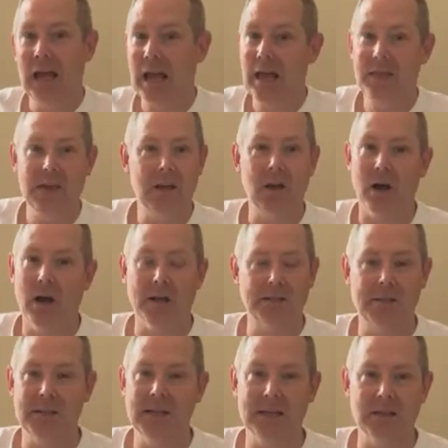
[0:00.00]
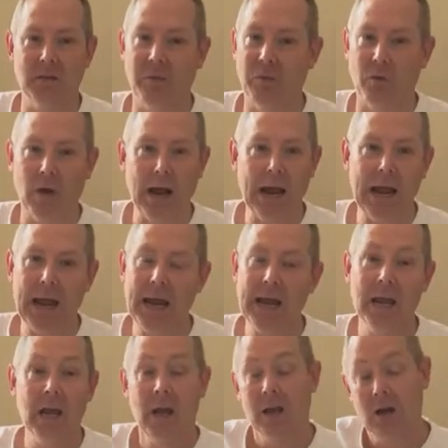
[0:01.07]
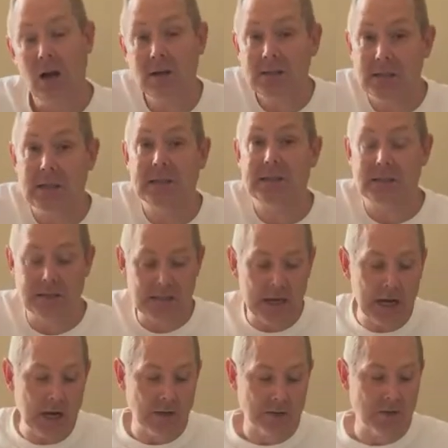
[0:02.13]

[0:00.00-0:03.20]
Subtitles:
and then causing it to fray, causing it to tear.